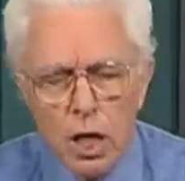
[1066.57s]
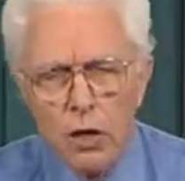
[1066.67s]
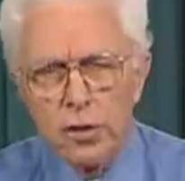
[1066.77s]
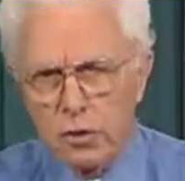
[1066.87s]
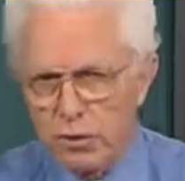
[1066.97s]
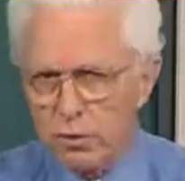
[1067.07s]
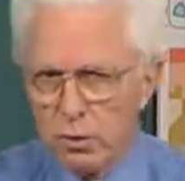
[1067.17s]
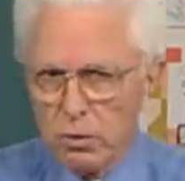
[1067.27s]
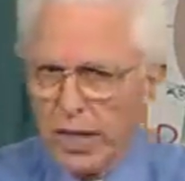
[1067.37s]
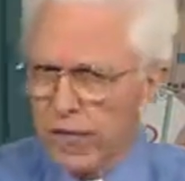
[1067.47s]
So the
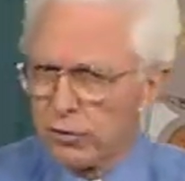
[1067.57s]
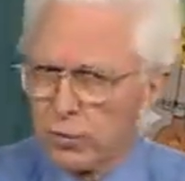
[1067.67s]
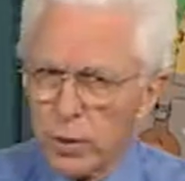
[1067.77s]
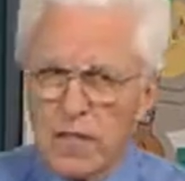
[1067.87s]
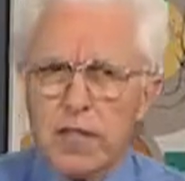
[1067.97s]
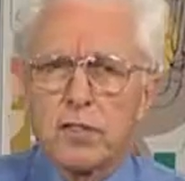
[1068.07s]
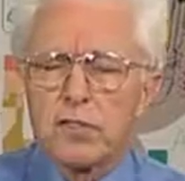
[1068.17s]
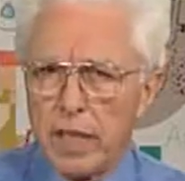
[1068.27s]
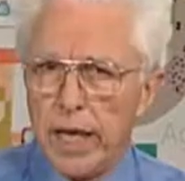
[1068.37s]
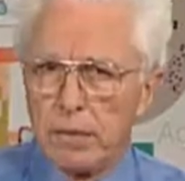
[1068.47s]
student has really
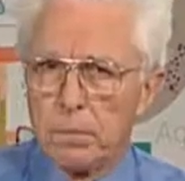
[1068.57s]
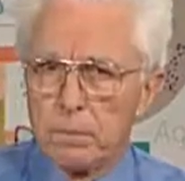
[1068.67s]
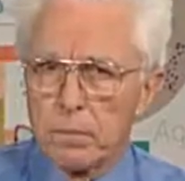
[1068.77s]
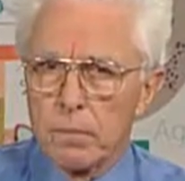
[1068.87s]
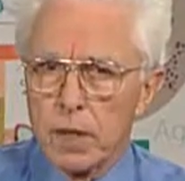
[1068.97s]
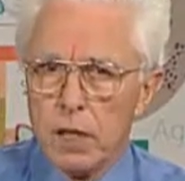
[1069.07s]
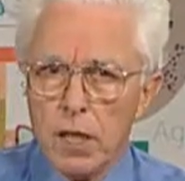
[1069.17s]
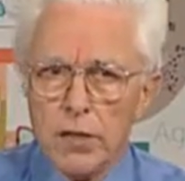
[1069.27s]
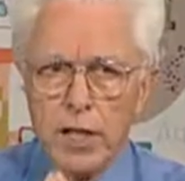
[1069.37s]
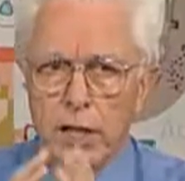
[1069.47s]
said
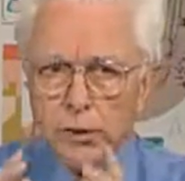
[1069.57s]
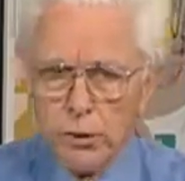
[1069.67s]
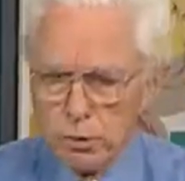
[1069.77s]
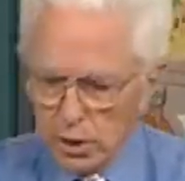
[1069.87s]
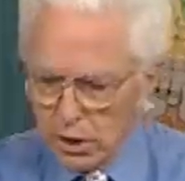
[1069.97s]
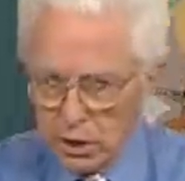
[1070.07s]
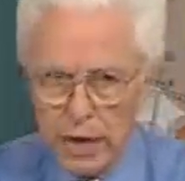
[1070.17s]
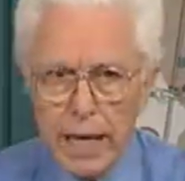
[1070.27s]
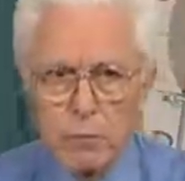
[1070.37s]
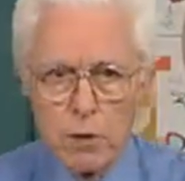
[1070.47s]
that you can
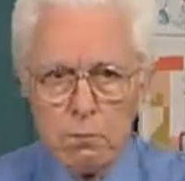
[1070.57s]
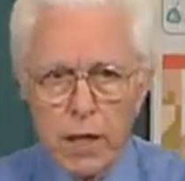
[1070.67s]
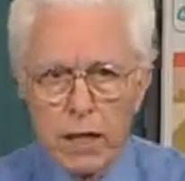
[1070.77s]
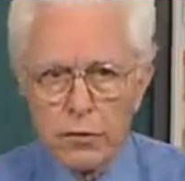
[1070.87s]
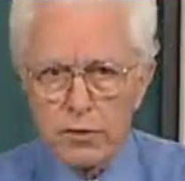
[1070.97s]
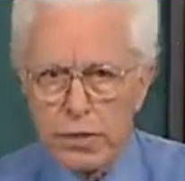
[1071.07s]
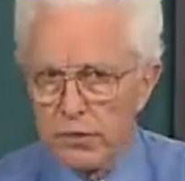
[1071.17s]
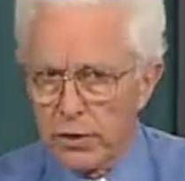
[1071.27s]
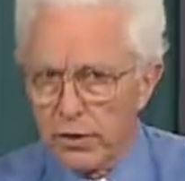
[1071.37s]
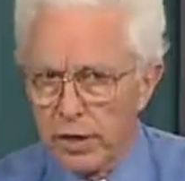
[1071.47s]
hammer metals
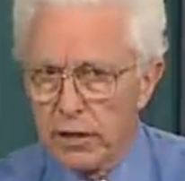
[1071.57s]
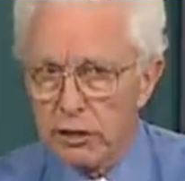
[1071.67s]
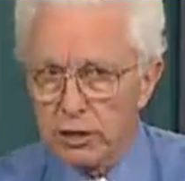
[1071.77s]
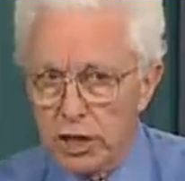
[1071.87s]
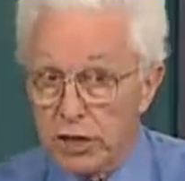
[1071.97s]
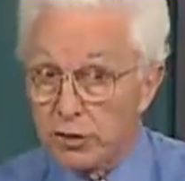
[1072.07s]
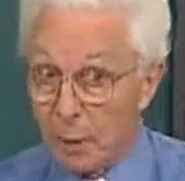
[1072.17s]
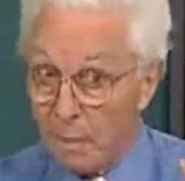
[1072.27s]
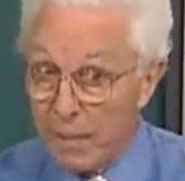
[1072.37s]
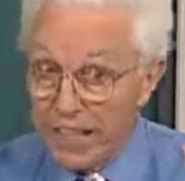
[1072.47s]
into thin sheets
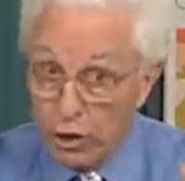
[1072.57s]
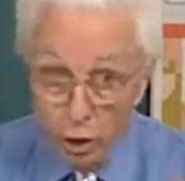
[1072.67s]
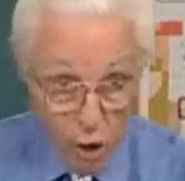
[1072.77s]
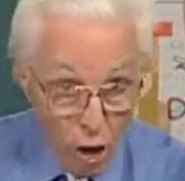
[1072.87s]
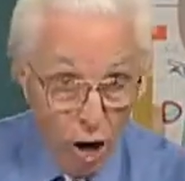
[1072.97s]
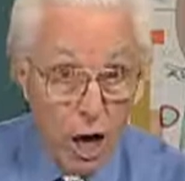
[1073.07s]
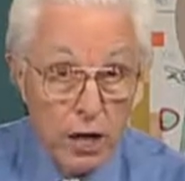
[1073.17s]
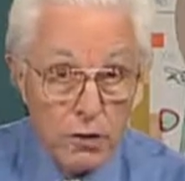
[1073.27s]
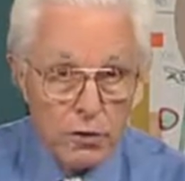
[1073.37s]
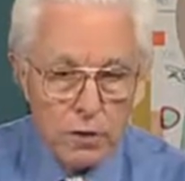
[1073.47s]

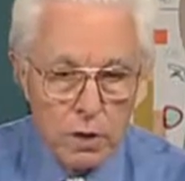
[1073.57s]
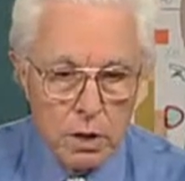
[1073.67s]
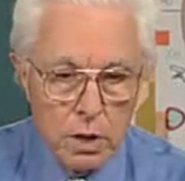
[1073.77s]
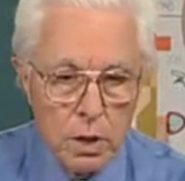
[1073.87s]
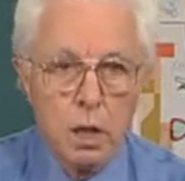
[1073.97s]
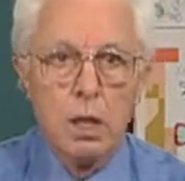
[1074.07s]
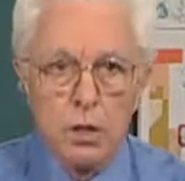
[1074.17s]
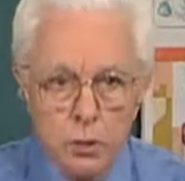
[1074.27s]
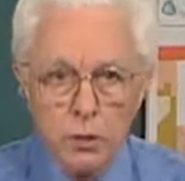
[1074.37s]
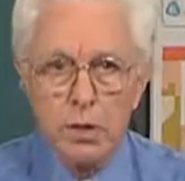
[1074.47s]
because
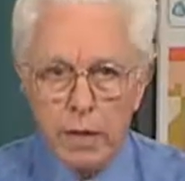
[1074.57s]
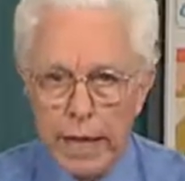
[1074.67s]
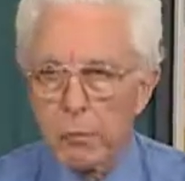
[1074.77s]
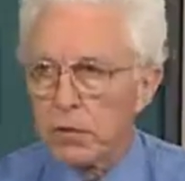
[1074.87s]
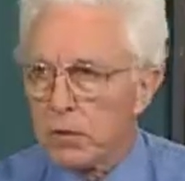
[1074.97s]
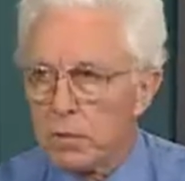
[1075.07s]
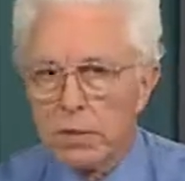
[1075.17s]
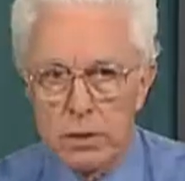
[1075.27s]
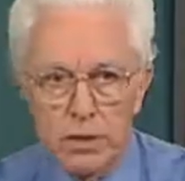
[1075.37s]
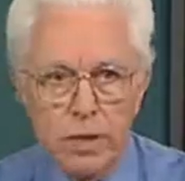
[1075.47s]
you can hammer them
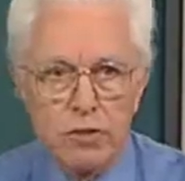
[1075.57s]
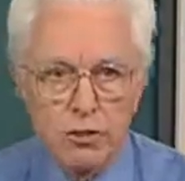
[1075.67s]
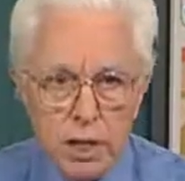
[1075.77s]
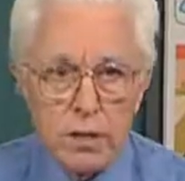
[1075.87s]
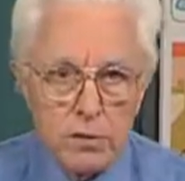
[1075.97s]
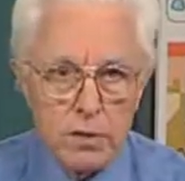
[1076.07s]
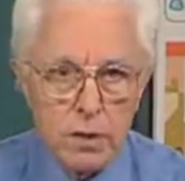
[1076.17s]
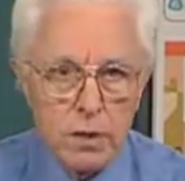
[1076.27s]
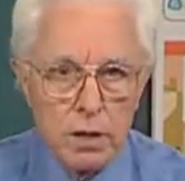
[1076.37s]
into thin sheets.